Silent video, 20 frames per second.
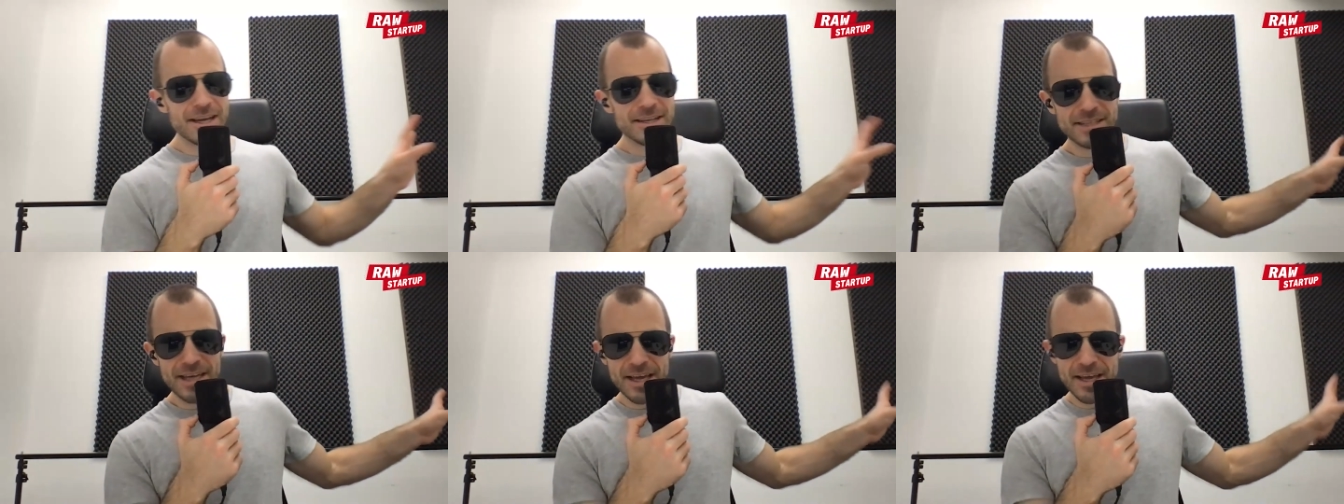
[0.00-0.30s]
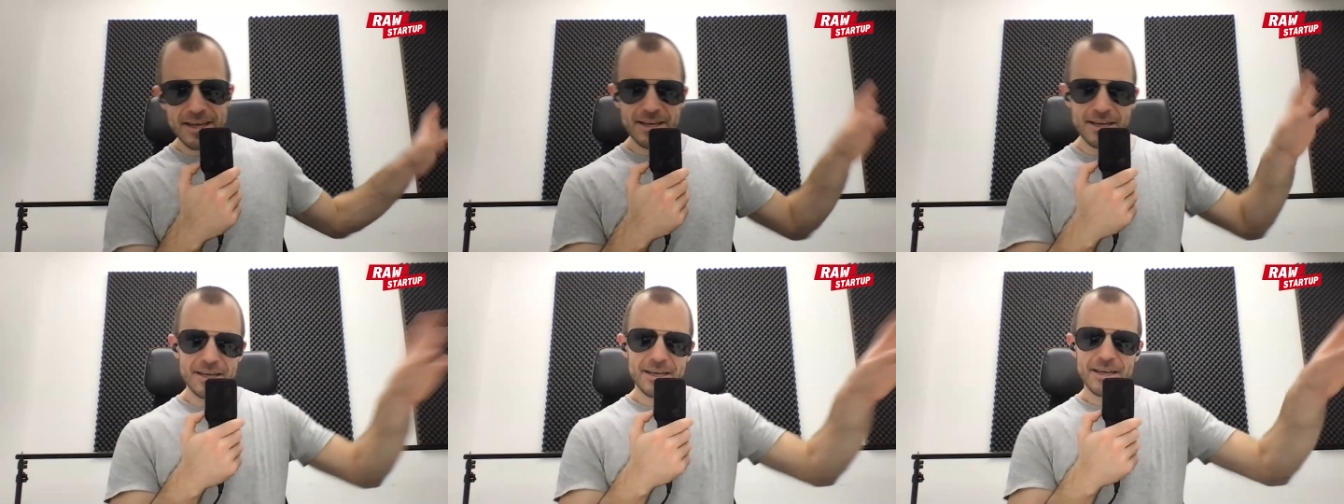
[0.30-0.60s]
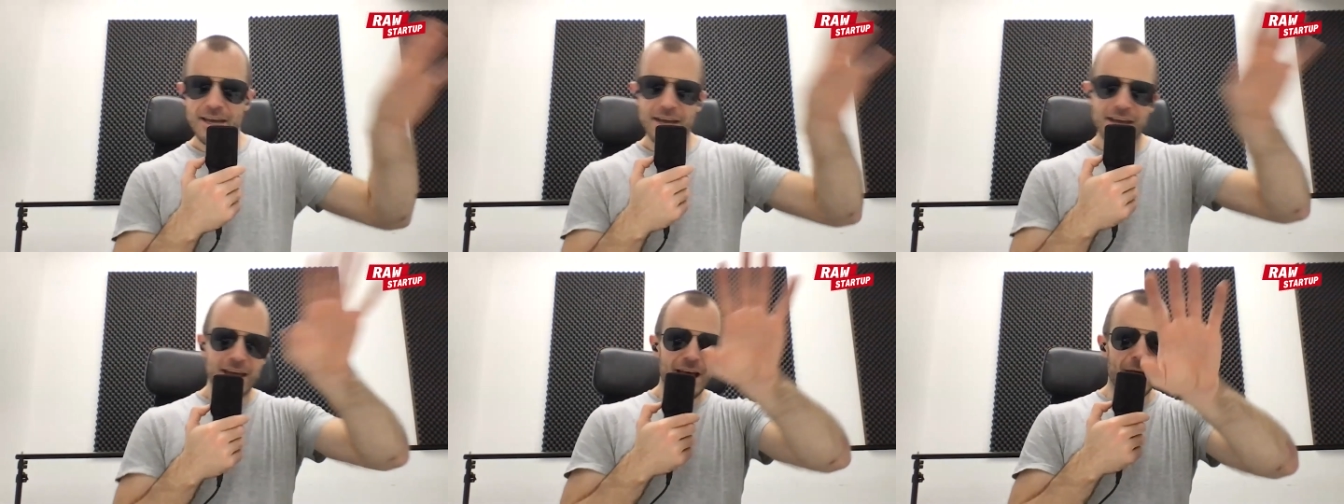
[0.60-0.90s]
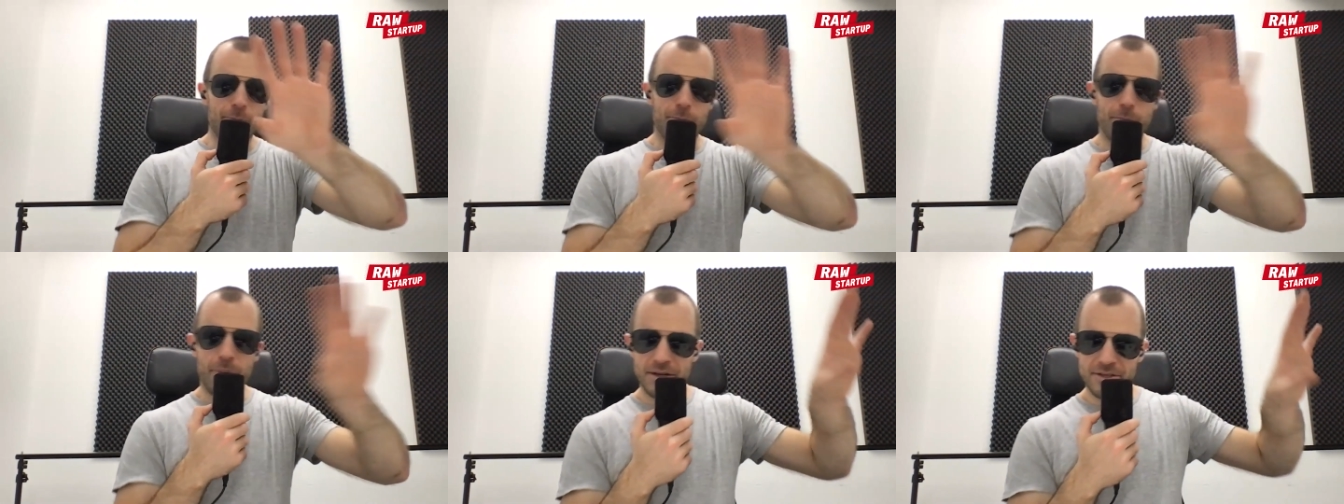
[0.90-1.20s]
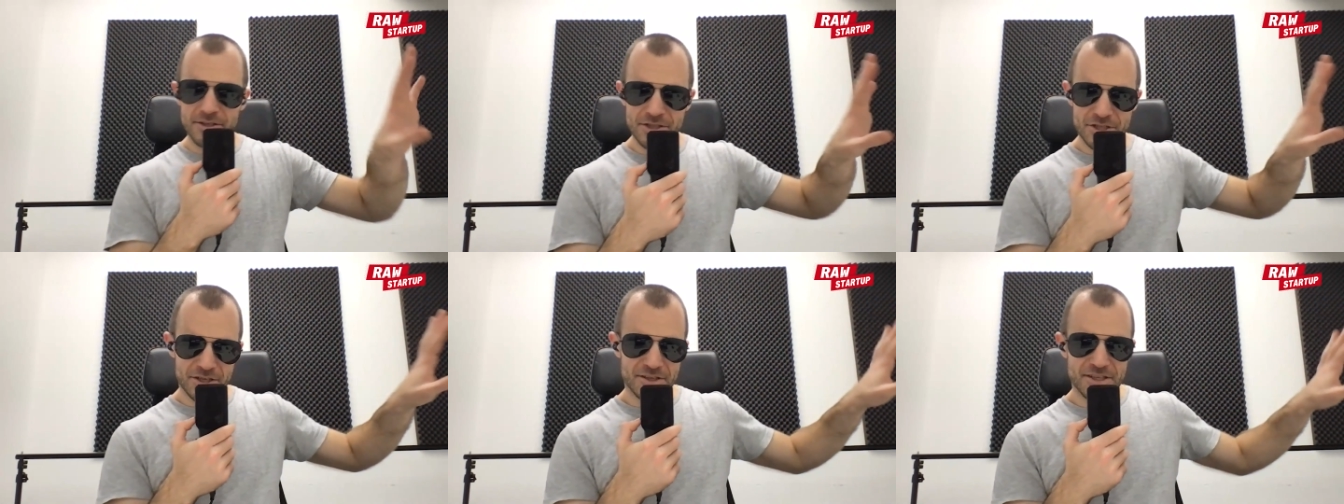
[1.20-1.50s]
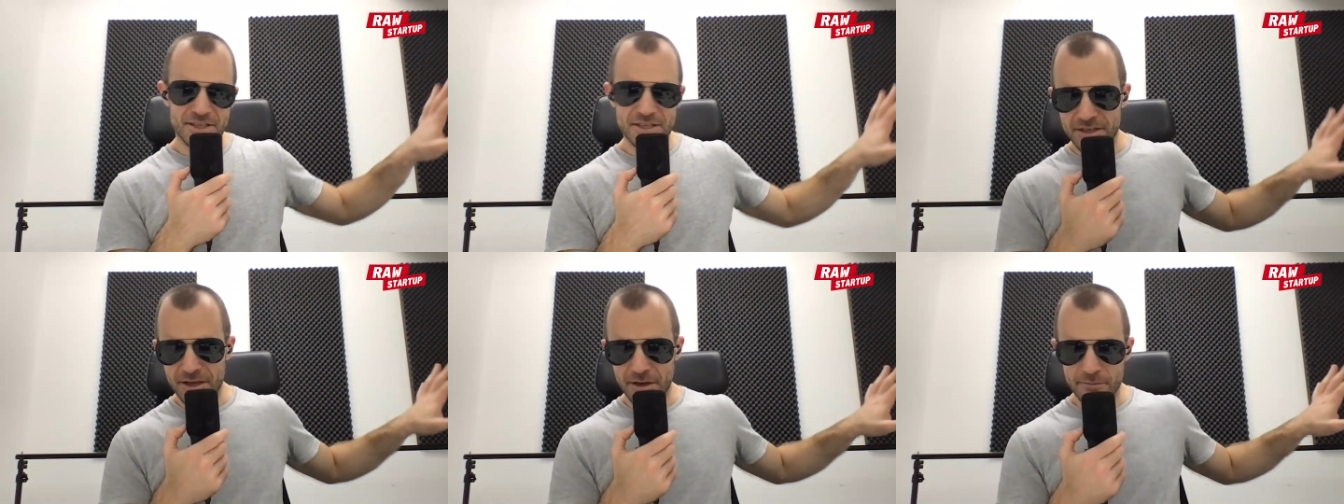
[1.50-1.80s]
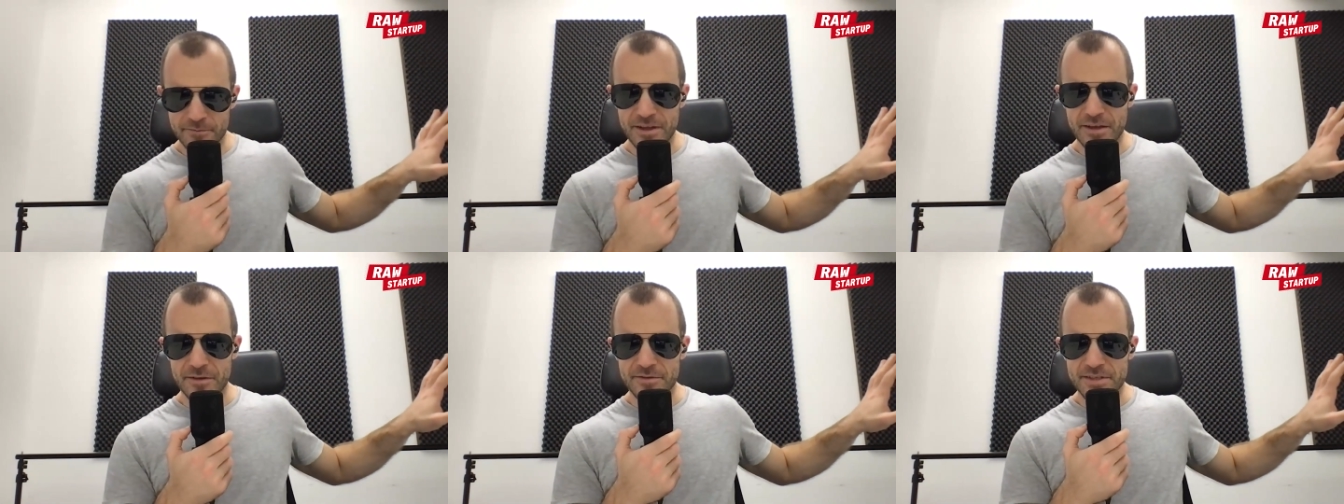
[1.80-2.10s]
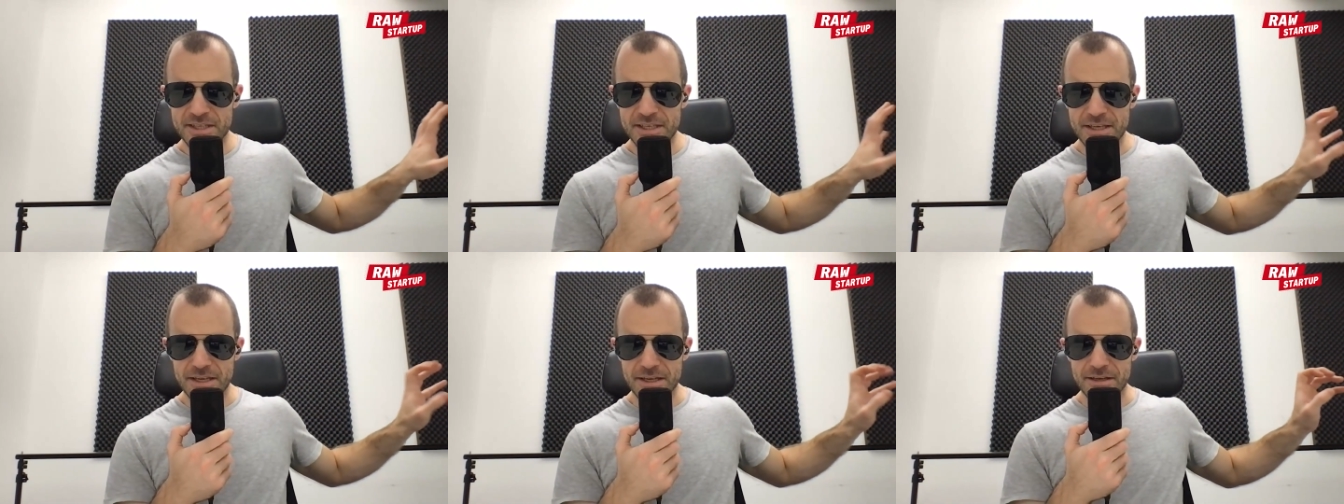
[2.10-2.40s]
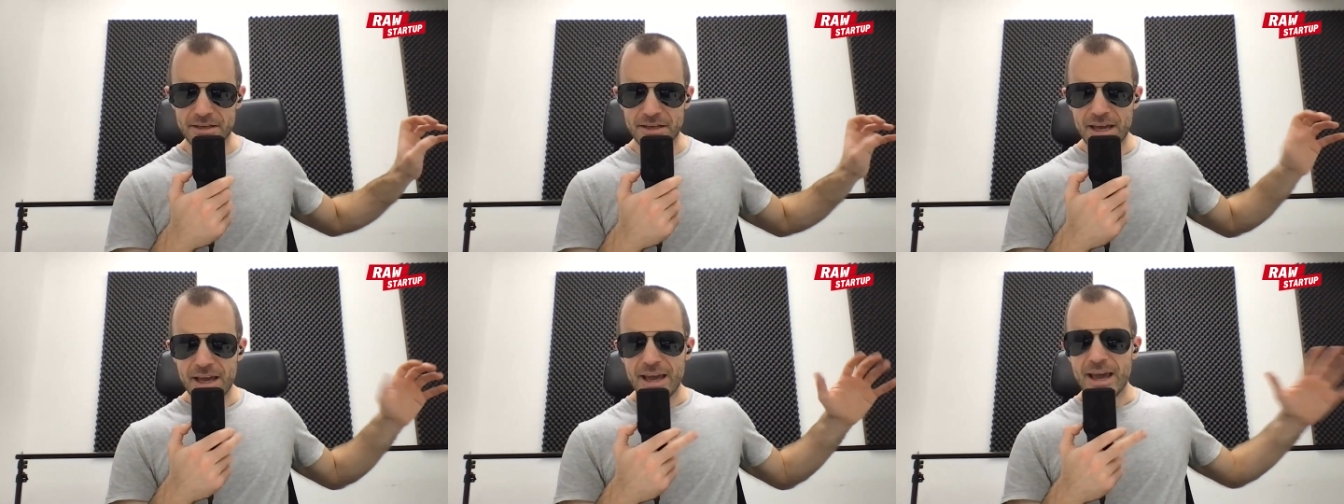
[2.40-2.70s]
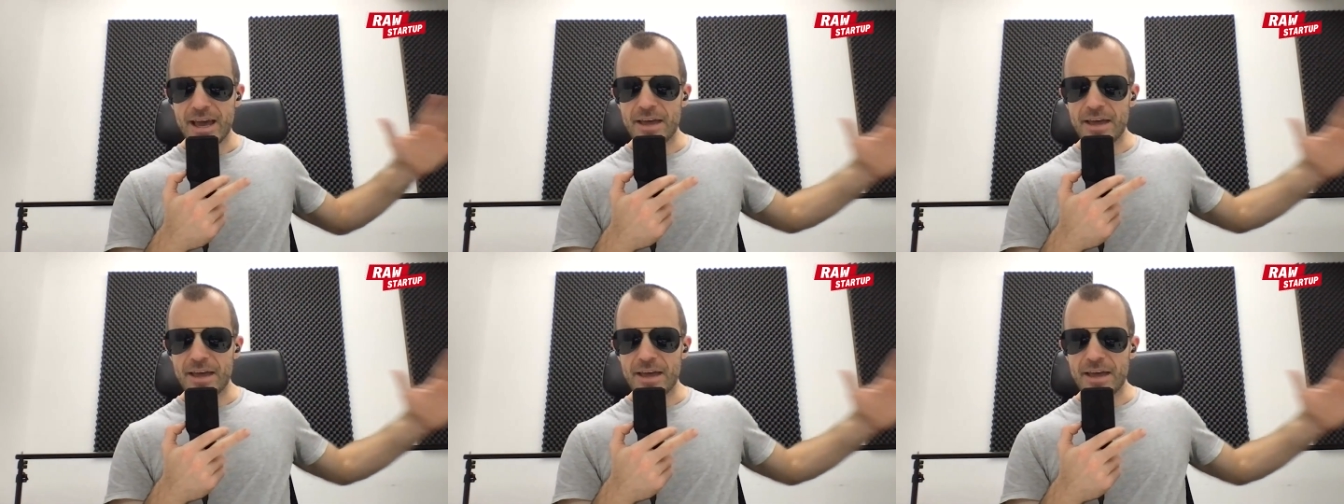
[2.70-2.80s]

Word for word: take a bunch of stuff they've seen